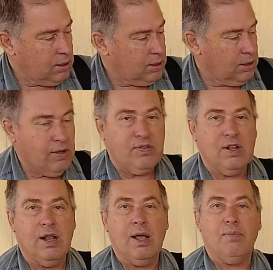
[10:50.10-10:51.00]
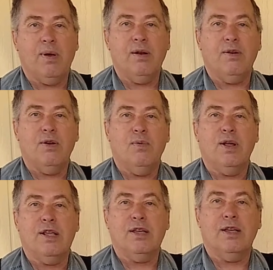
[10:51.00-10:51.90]
lifted up. I don't know
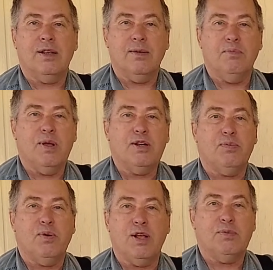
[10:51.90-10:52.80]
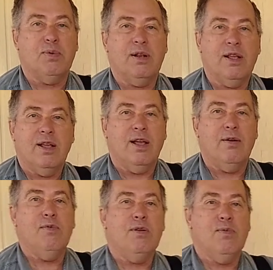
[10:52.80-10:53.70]
what he could bench press, but I
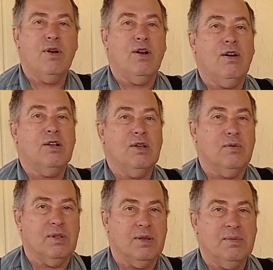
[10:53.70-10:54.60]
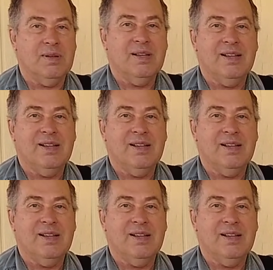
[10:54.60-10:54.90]
wouldn't want to argue with him.